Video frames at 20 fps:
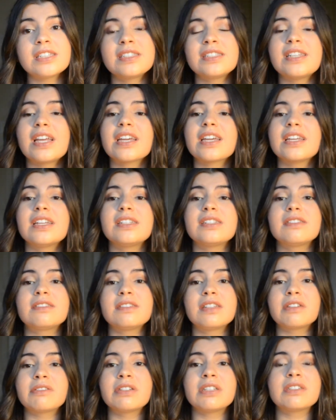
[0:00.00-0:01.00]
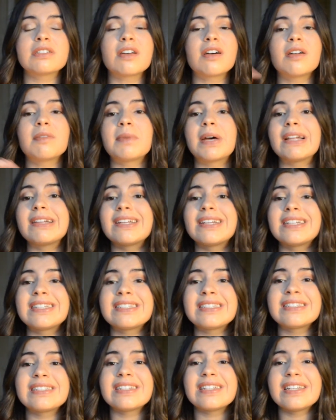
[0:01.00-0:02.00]
second series on my
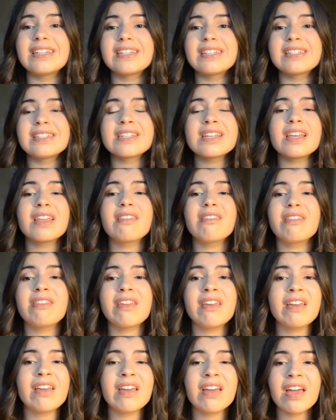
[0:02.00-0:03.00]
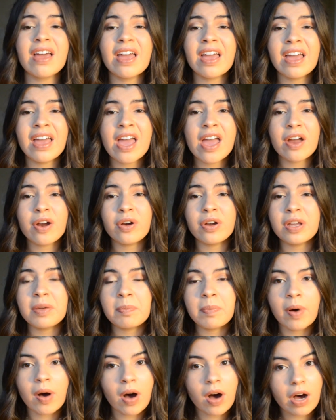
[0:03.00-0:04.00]
list is the
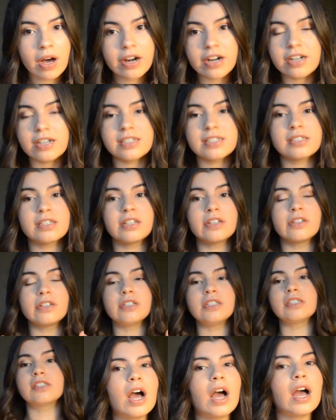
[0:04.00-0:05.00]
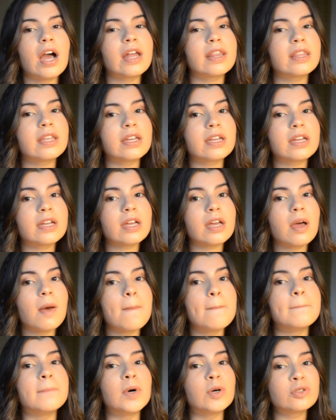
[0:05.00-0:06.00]
Harry Potter series. I think
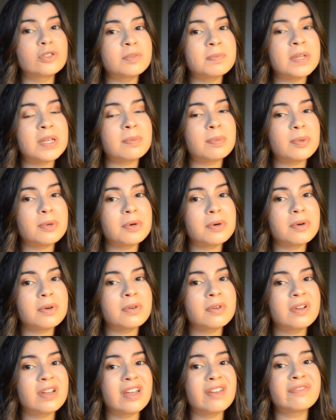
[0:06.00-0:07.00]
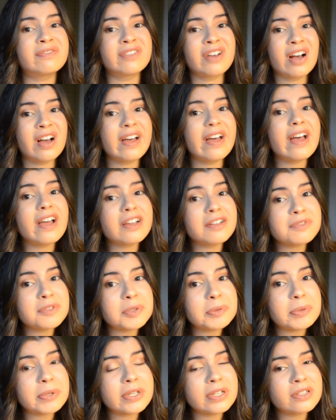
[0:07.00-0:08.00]
most people, if not
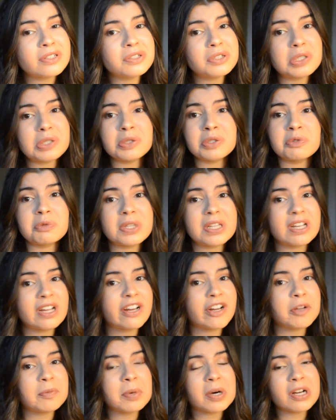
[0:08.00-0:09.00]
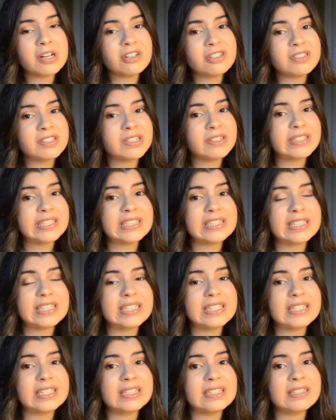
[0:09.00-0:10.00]
everyone, knows what the Harry Potter series
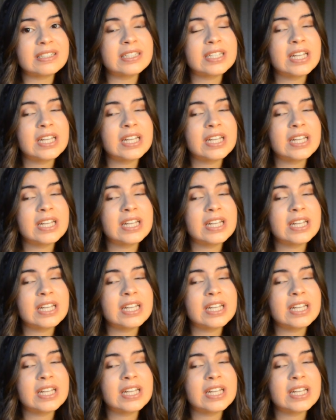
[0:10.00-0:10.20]
is.